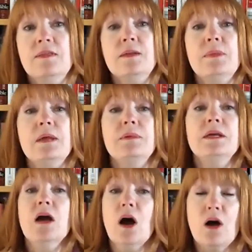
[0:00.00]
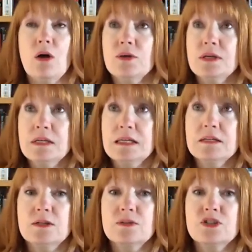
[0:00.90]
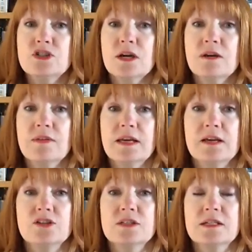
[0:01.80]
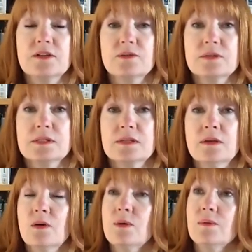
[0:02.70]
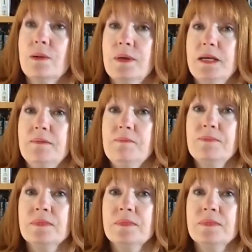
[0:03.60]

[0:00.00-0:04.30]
then maybe all you need to do is check vacation schedules. What do I mean?